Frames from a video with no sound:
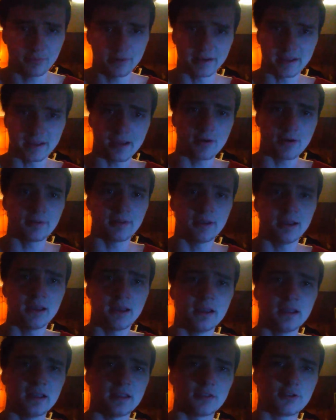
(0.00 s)
someone down,
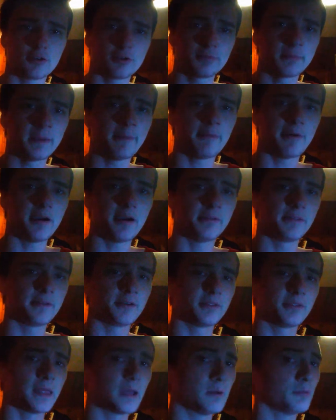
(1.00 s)
there are people
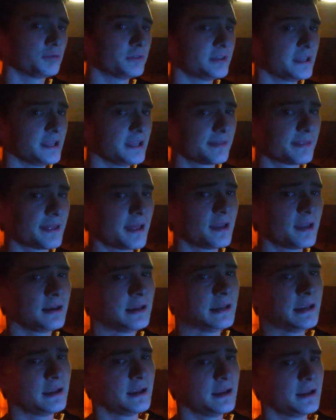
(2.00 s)
out there that will take
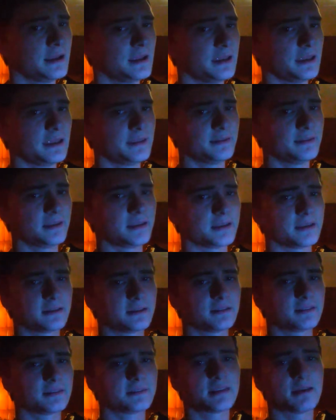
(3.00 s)
that. And,
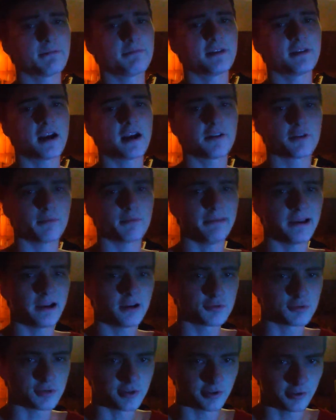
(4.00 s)
like, stepping out of your
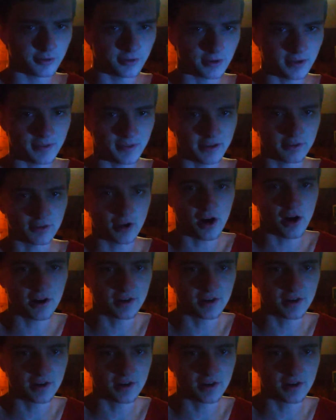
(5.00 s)
boundaries and, like,